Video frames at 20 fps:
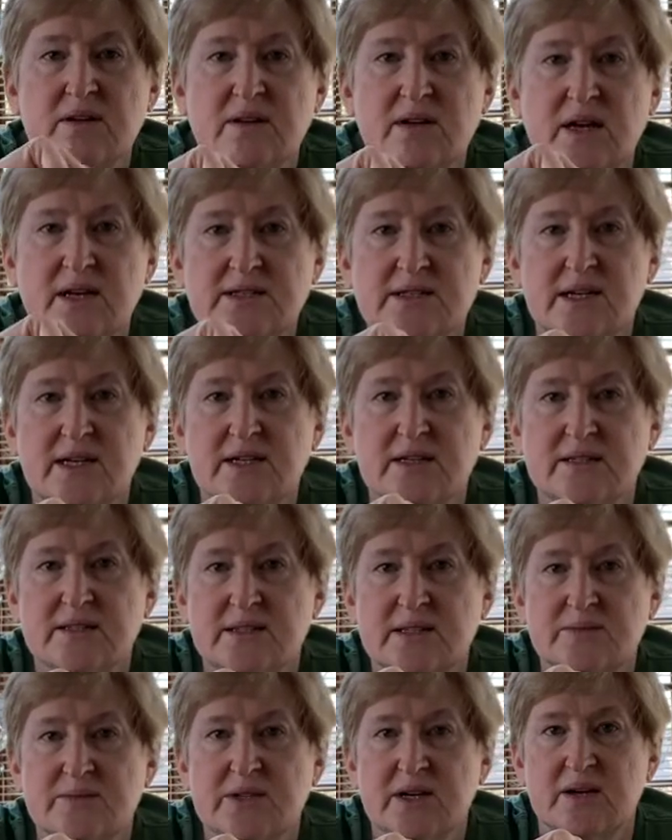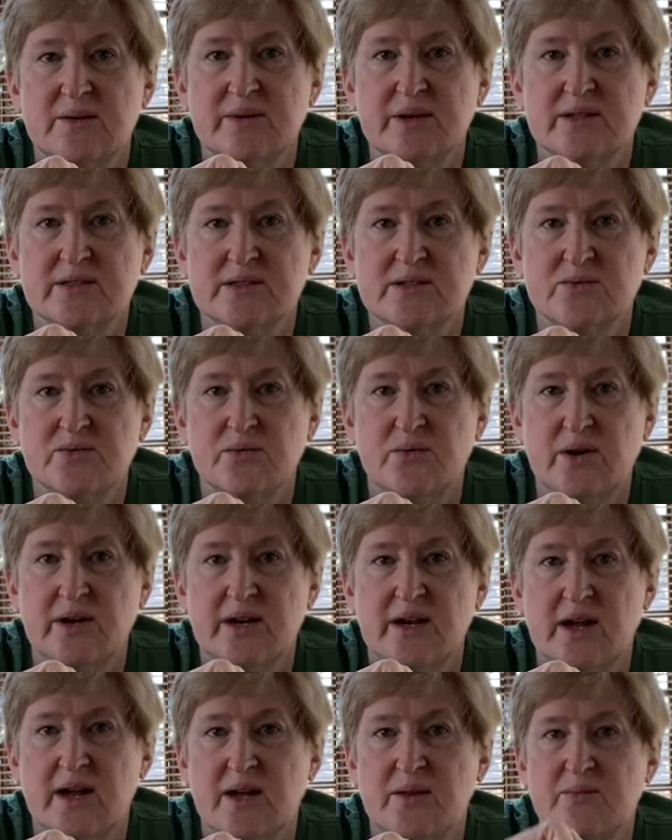I'll tell you sometime else why
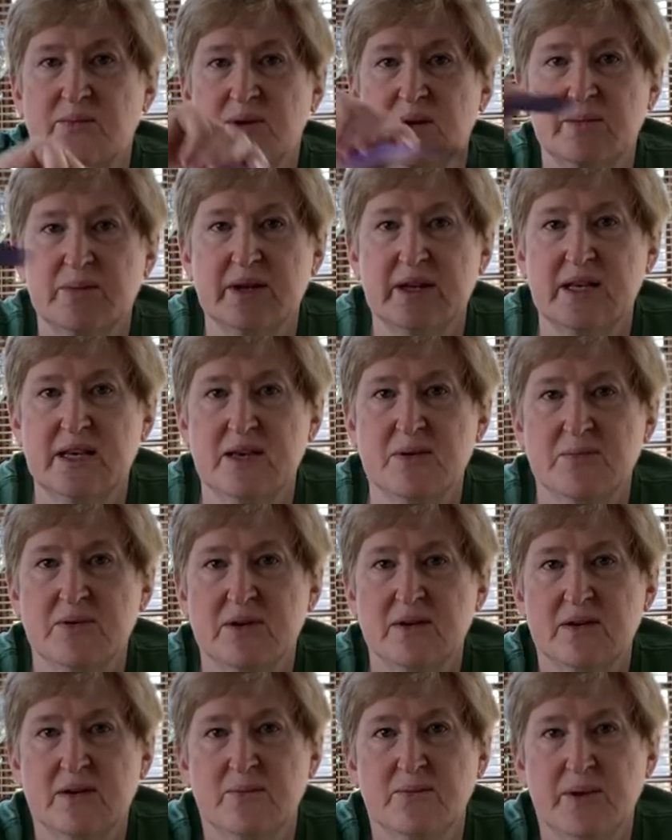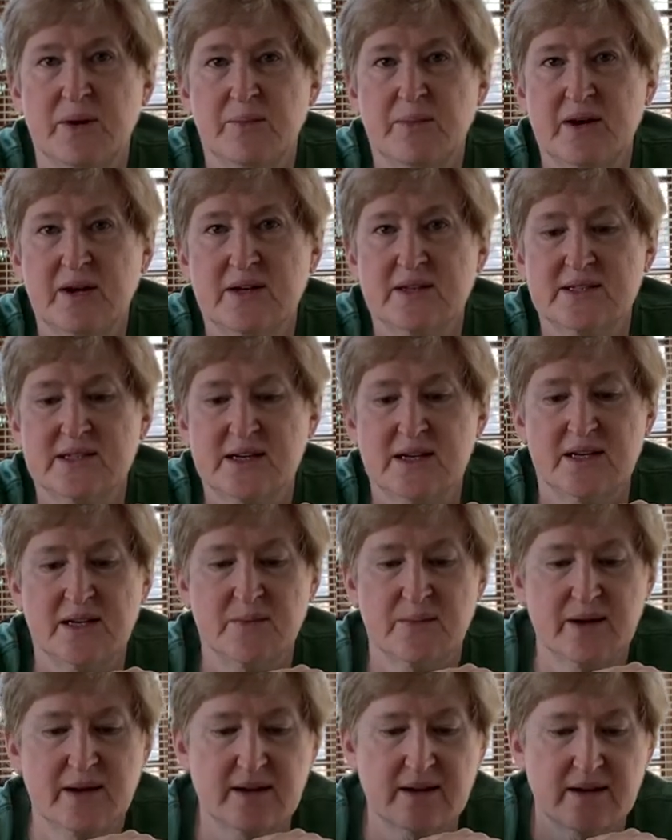not, but I'm going to keep it. But I'm not going to tell you
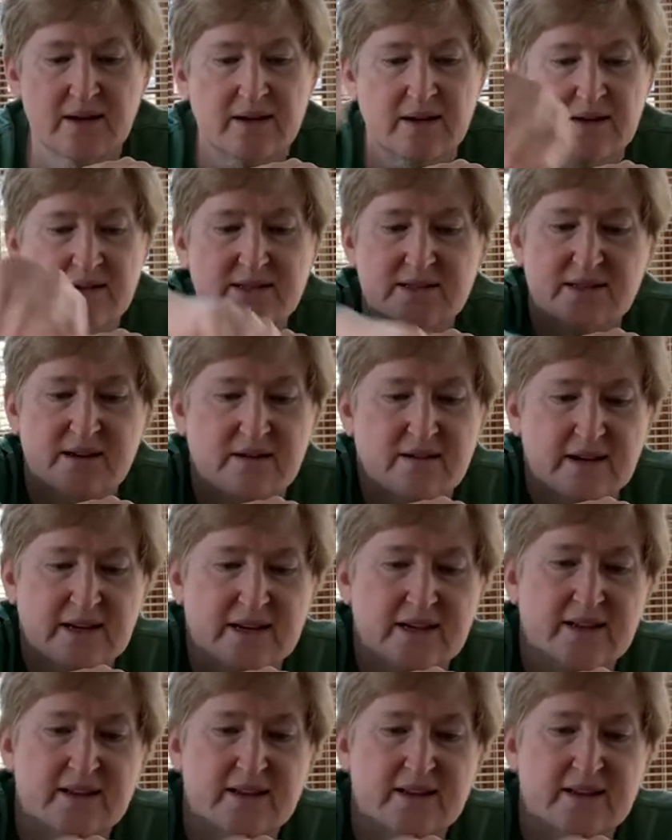about it. Sorry.